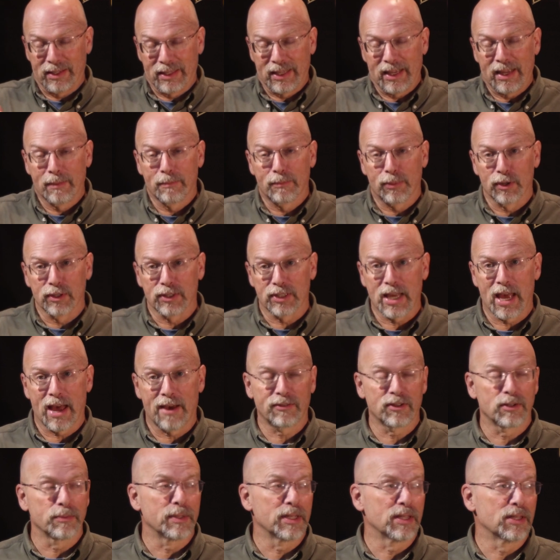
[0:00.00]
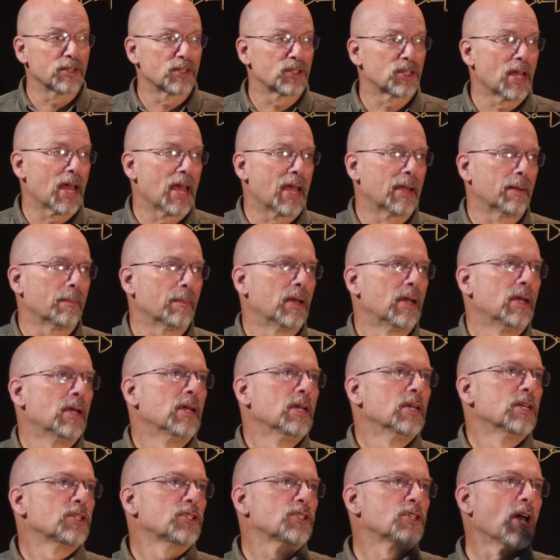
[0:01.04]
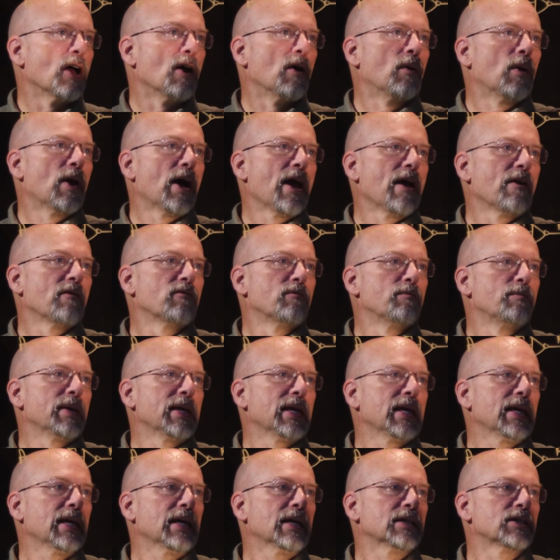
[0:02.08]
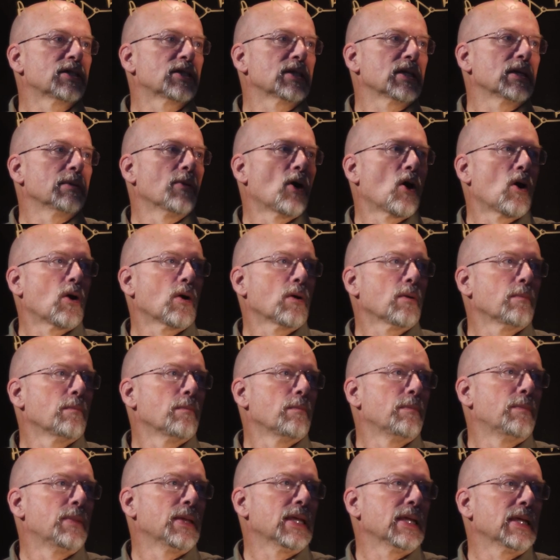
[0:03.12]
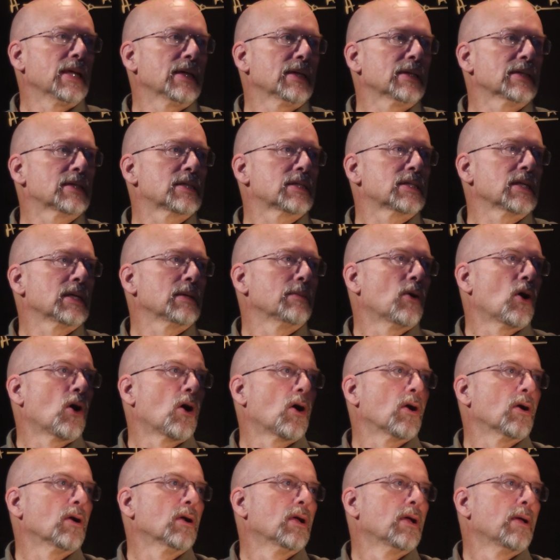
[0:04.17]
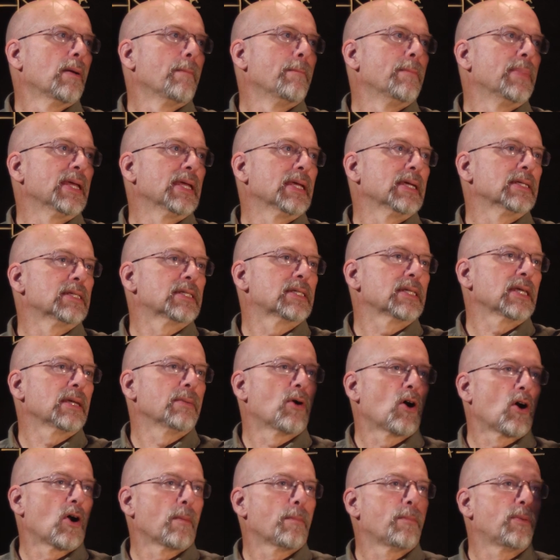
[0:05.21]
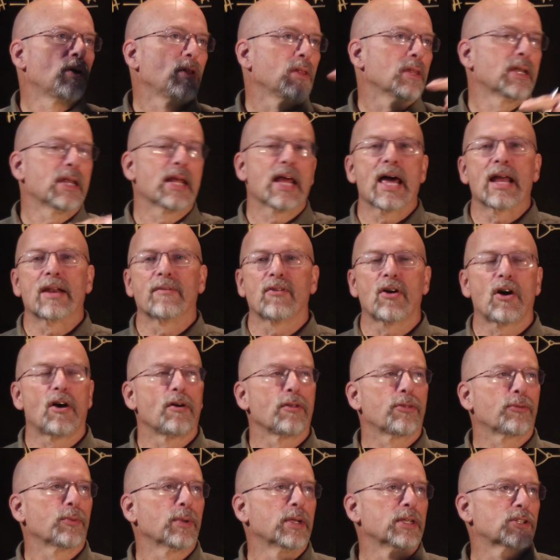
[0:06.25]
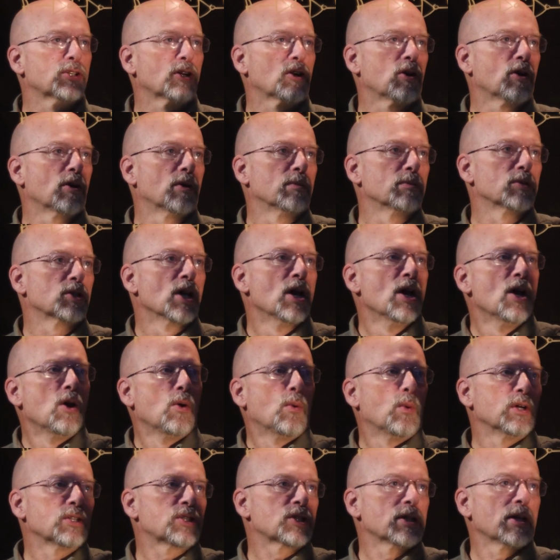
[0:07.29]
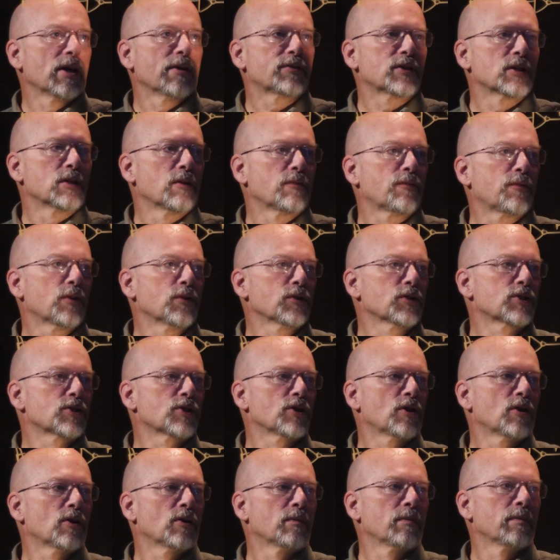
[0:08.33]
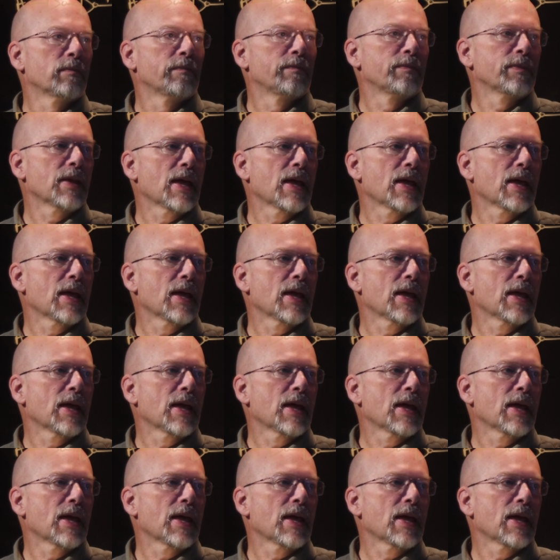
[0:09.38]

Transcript: inputs have to be the same. So I have B, C bar, B, C bar, B, C bar, pull it out of all three terms. What's left in the first term?